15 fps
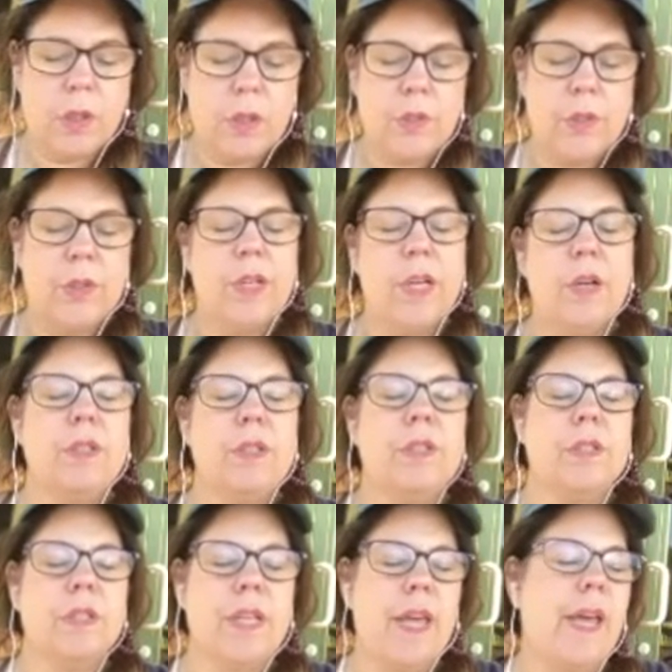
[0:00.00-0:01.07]
So now his
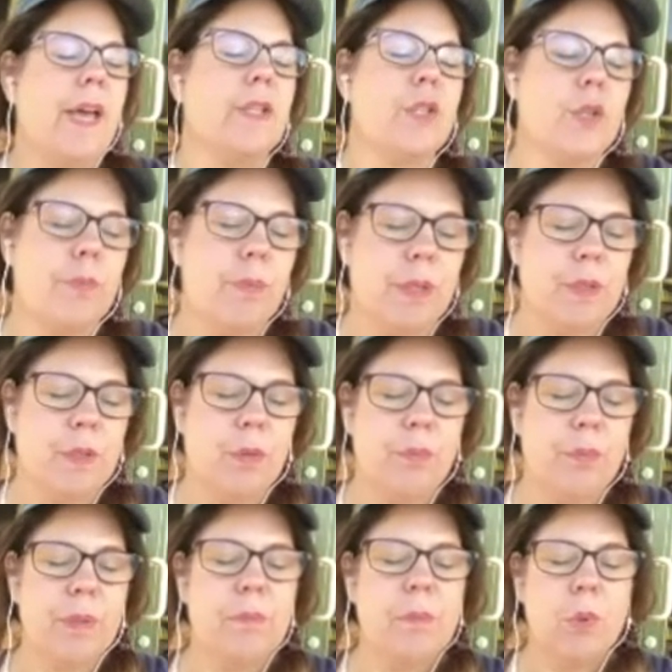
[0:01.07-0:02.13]
attachment will
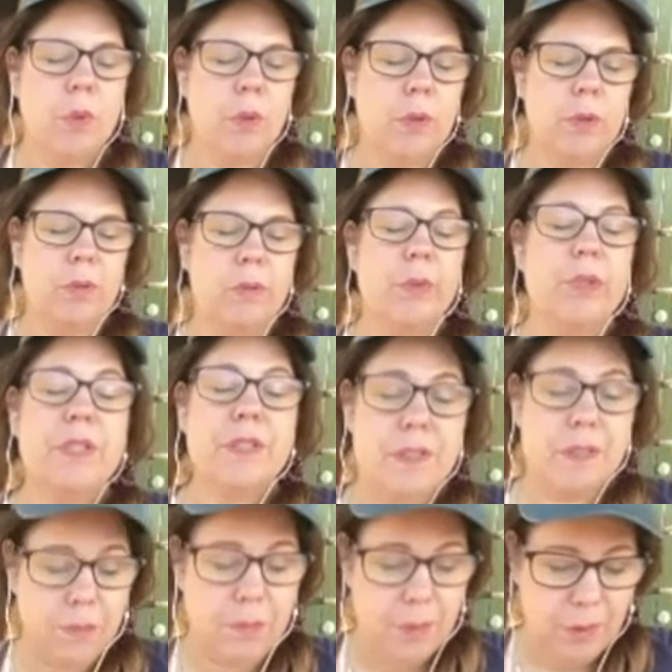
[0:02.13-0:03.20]
be more
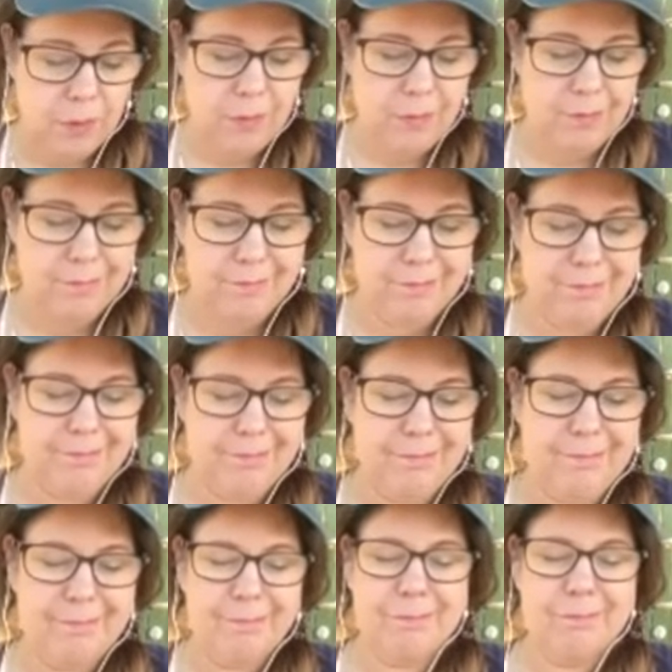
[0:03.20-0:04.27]
reasonable.
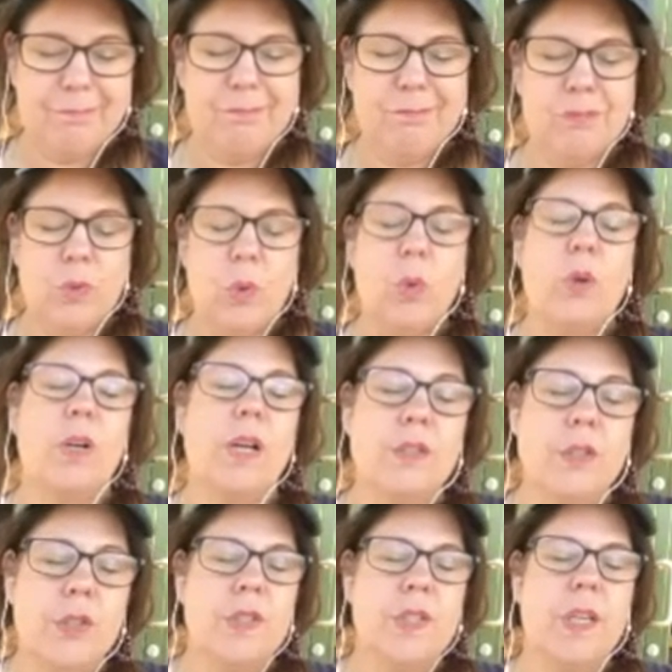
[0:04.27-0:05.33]
Or I
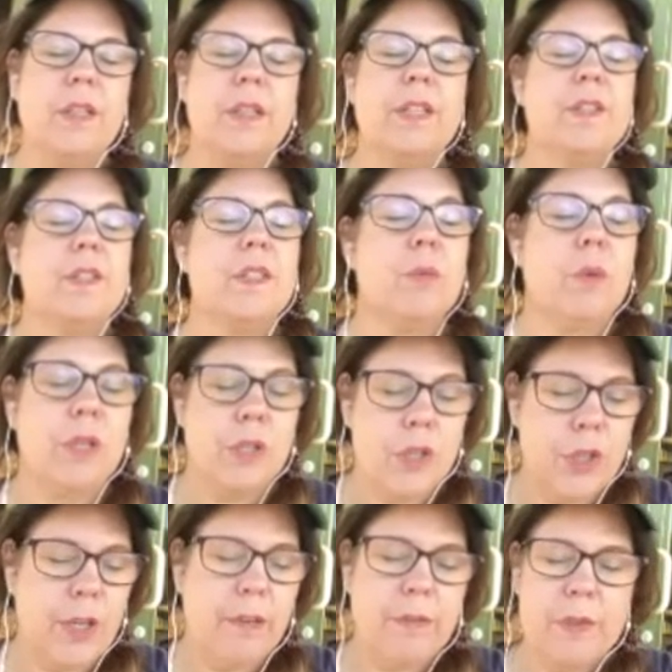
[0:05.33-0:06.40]
should say, let's see what
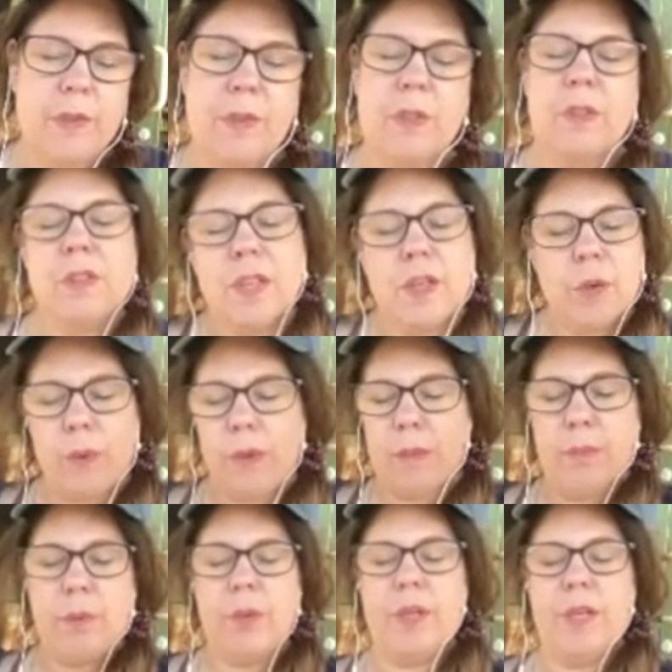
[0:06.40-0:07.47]
shifts. I don't want to
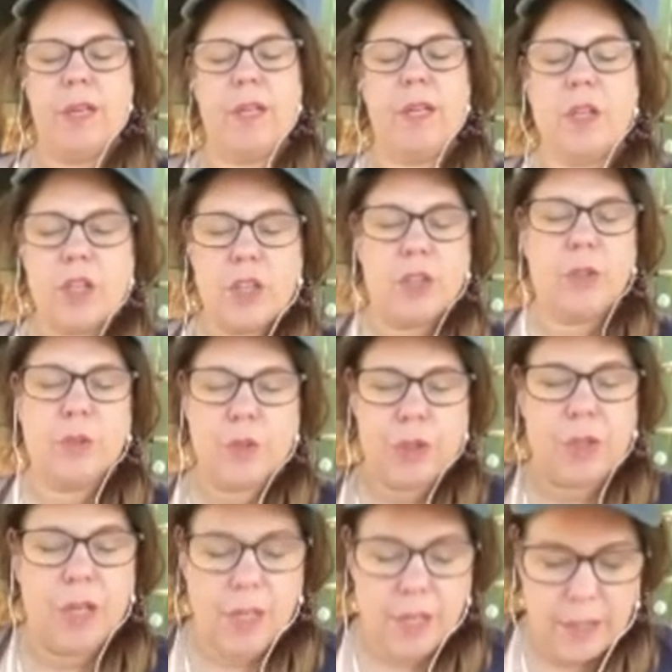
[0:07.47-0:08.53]
put any
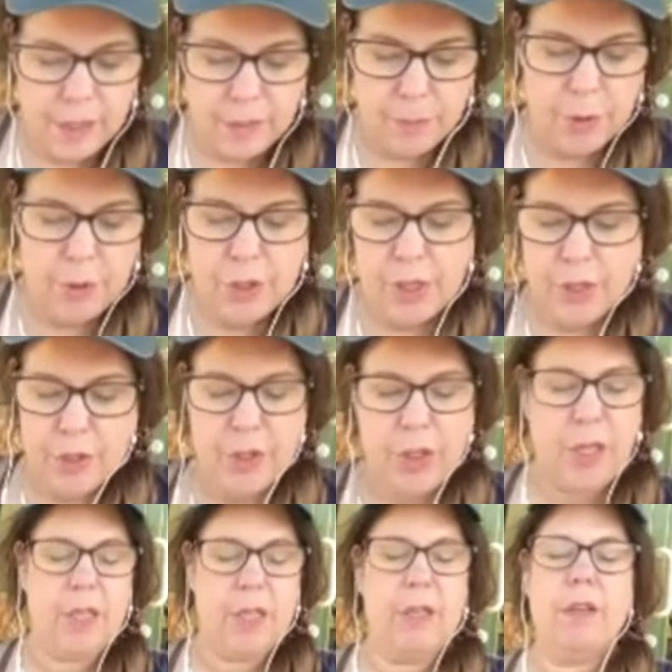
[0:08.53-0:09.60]
conclusion on it, projection
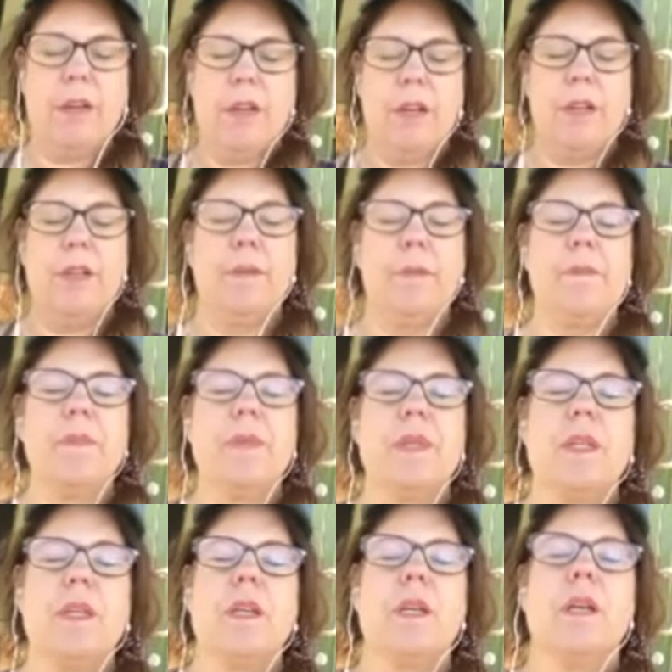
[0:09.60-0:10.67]
it on him,
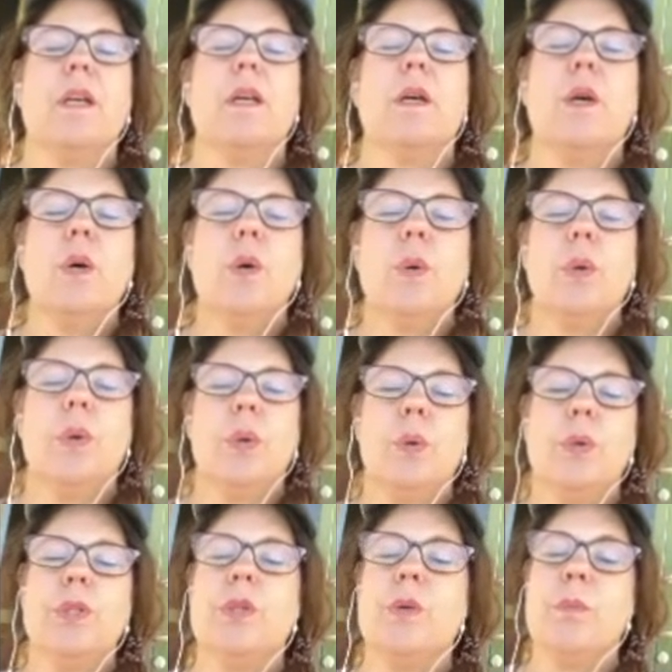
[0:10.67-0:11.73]

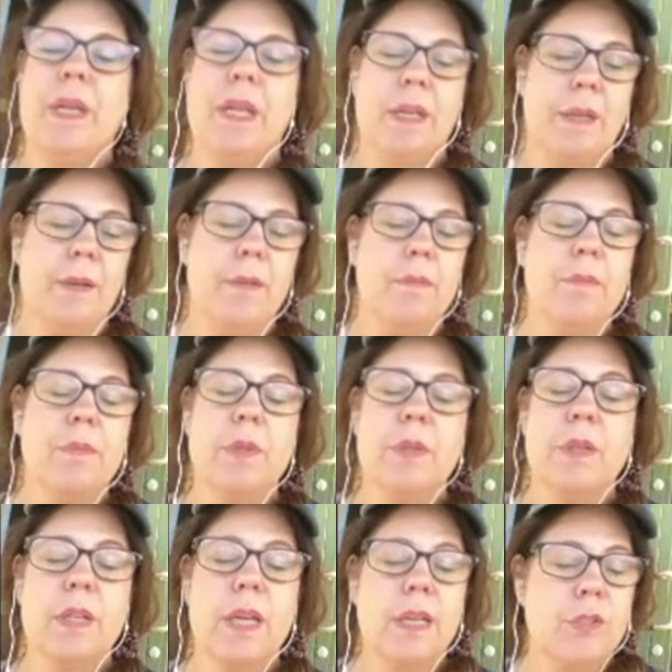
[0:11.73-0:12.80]
which will make him,
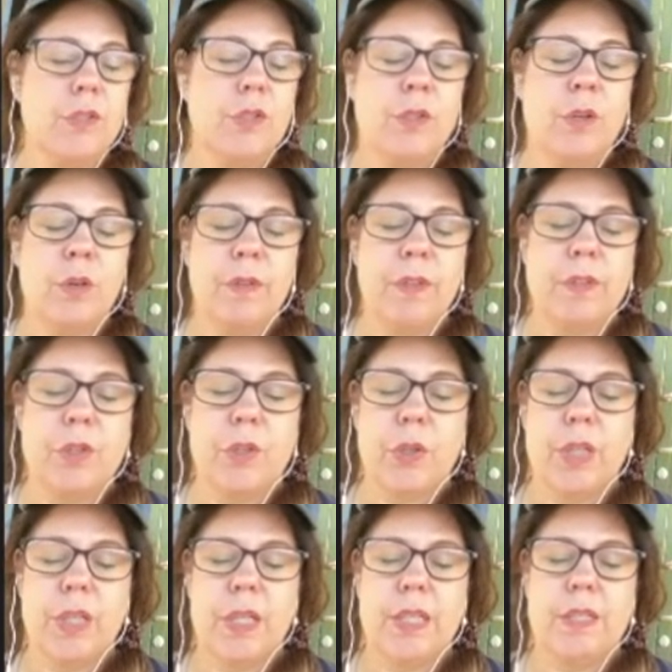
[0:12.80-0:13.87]
as you know,
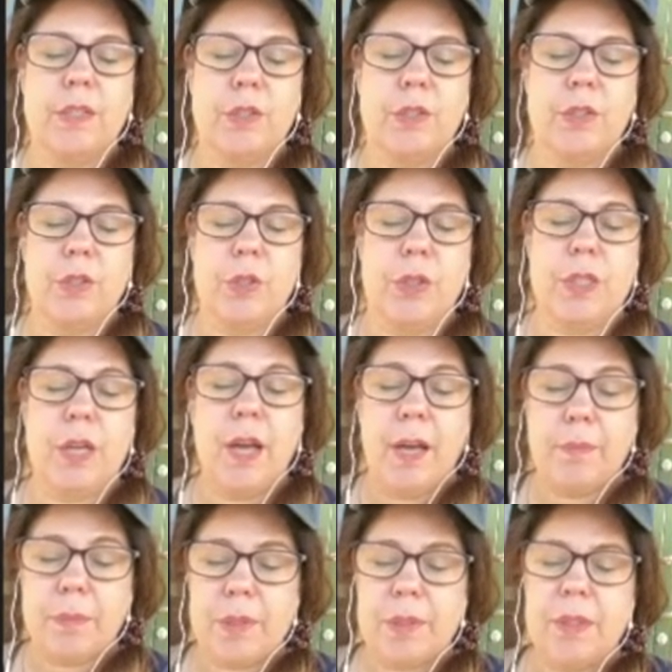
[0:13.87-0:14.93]
Victoria, easier to
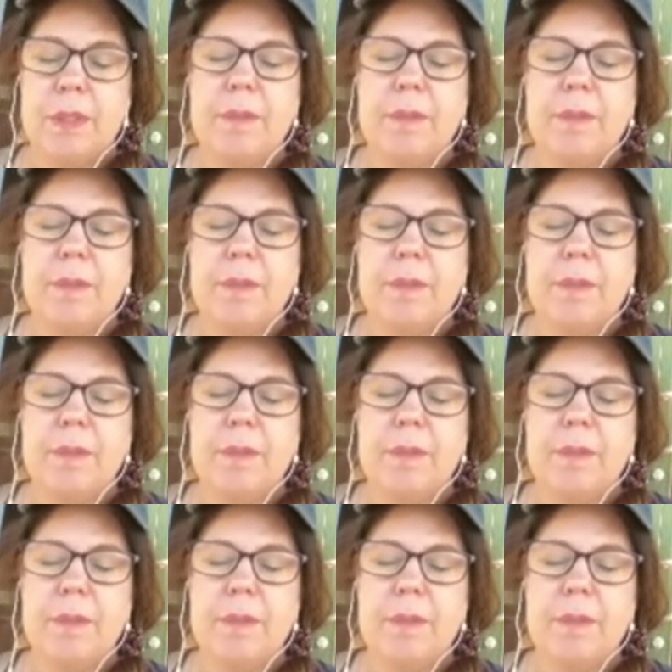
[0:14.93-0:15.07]
adopt.